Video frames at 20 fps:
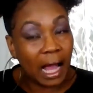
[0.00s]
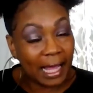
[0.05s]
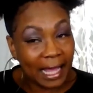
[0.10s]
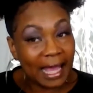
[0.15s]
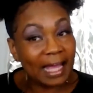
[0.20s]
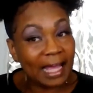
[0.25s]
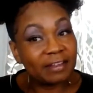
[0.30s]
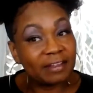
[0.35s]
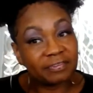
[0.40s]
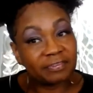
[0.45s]
I
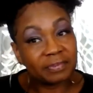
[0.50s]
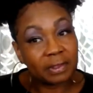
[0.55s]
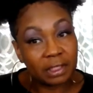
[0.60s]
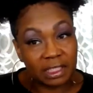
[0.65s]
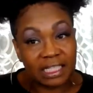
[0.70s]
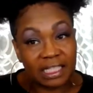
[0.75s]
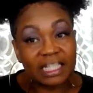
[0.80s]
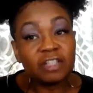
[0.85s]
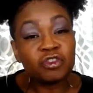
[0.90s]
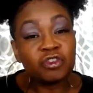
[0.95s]
have
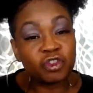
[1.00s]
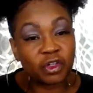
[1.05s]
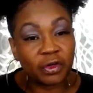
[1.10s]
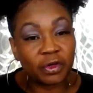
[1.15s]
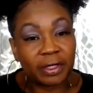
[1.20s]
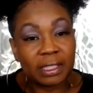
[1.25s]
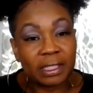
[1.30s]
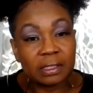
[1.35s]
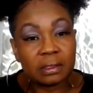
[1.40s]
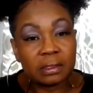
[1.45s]
good
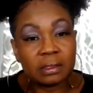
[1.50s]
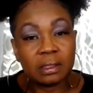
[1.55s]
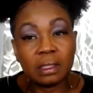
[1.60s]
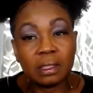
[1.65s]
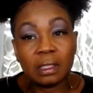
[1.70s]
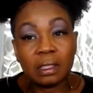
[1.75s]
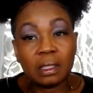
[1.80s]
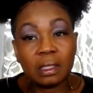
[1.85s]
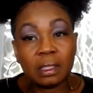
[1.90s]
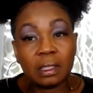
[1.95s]

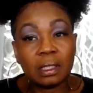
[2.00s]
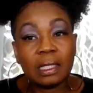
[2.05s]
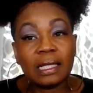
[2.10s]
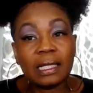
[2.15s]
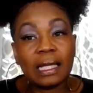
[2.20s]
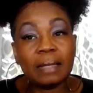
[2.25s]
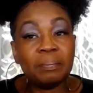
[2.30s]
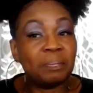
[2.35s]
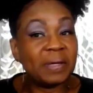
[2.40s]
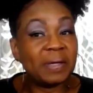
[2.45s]
insurance,
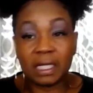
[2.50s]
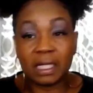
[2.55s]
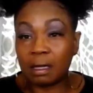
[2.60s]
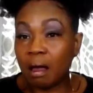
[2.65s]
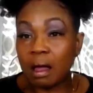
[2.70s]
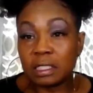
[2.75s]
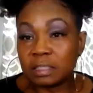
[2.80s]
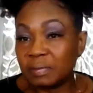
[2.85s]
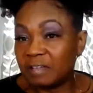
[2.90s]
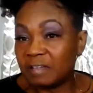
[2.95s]
but it
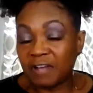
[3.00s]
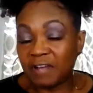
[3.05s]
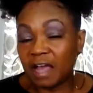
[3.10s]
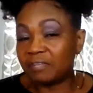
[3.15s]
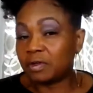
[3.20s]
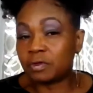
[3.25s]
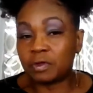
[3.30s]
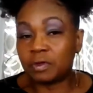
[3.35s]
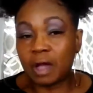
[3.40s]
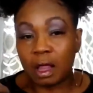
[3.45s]
costs me
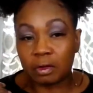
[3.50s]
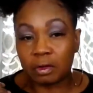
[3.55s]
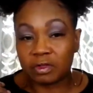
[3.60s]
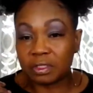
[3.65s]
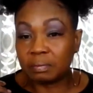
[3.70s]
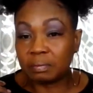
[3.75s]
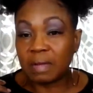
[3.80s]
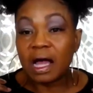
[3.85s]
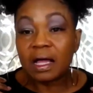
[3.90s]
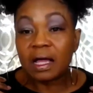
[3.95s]
$500
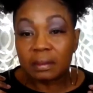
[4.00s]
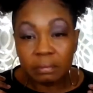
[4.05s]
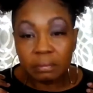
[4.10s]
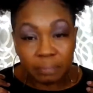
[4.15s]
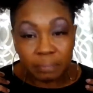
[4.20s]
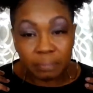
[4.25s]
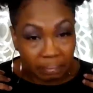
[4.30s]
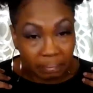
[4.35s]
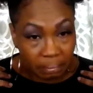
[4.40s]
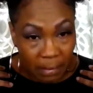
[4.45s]
a month
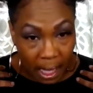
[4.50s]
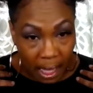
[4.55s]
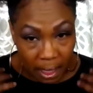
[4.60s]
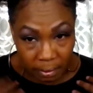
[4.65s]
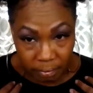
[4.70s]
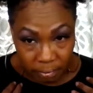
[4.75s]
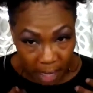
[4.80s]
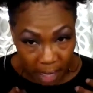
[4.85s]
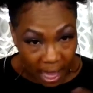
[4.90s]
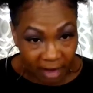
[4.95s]

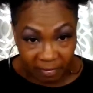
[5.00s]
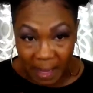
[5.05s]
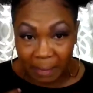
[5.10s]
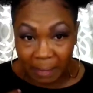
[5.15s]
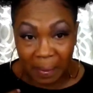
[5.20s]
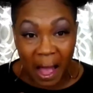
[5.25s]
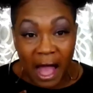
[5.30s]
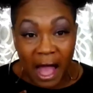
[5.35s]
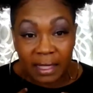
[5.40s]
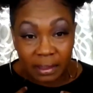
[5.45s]
out of my
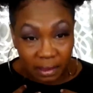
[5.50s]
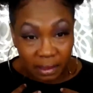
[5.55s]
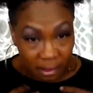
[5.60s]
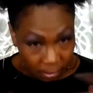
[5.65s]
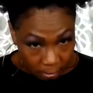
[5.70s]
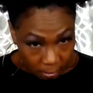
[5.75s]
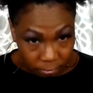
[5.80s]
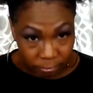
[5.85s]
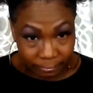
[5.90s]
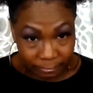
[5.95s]

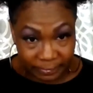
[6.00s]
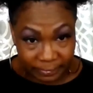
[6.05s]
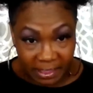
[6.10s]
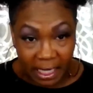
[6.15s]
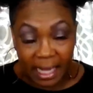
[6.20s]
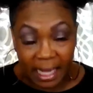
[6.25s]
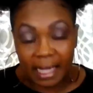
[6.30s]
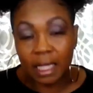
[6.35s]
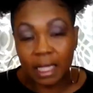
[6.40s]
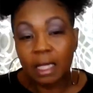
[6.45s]
pocket.
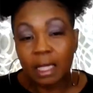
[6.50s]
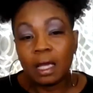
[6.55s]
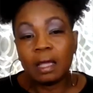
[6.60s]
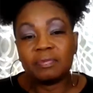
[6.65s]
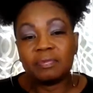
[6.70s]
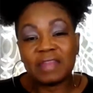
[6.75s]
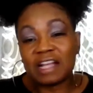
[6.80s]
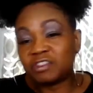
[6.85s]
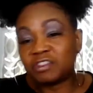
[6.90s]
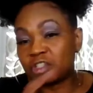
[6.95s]
Okay,
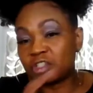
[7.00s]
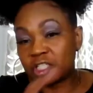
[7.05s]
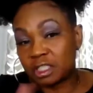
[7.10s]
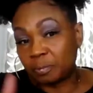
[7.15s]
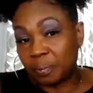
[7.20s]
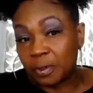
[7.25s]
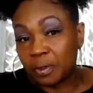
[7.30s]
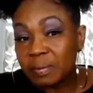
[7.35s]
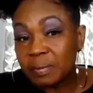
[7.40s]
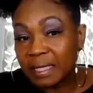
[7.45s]
that's just the
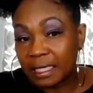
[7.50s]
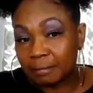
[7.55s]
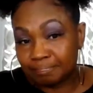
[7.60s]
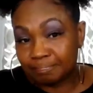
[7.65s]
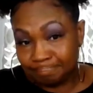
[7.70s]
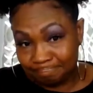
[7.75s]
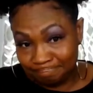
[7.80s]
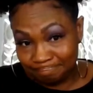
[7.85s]
premium.